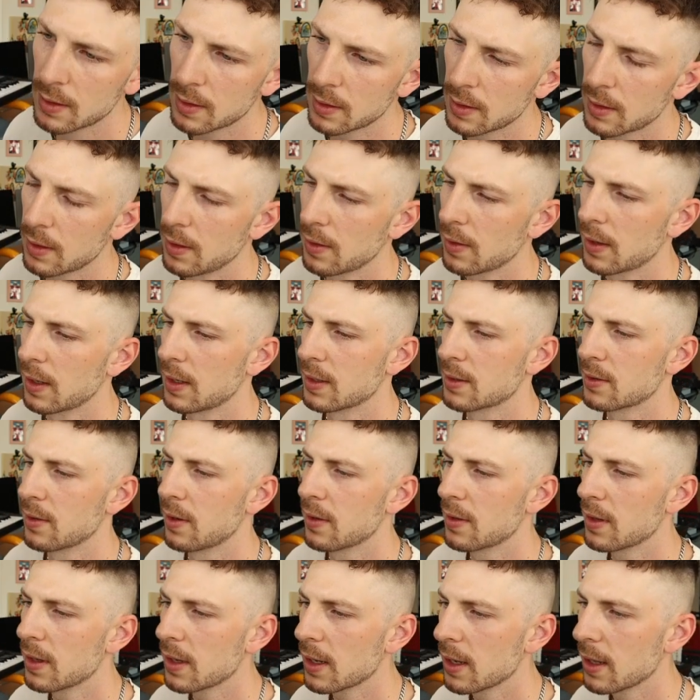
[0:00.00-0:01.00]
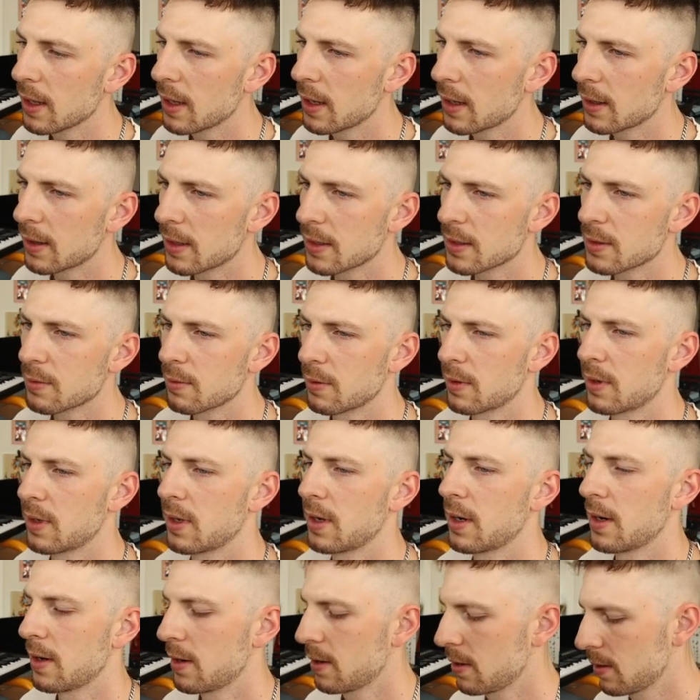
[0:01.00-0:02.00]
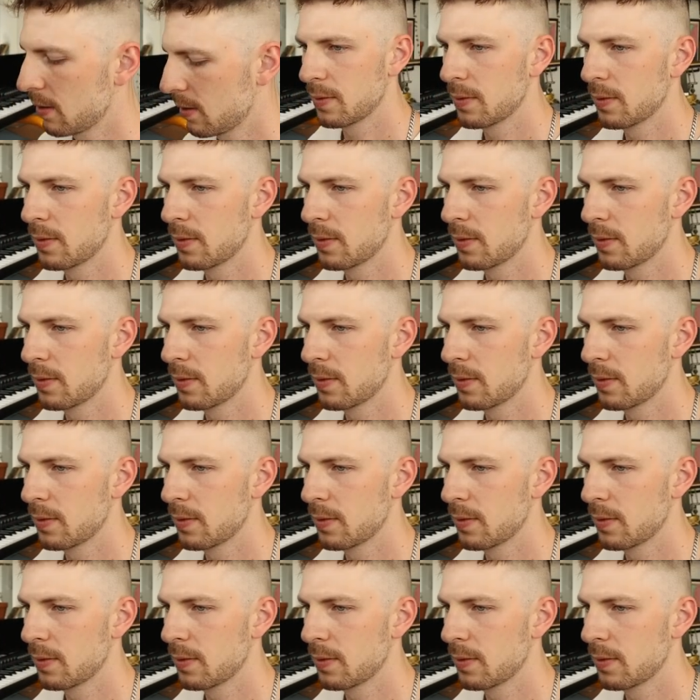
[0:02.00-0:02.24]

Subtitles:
Okay, so I think I like this one here.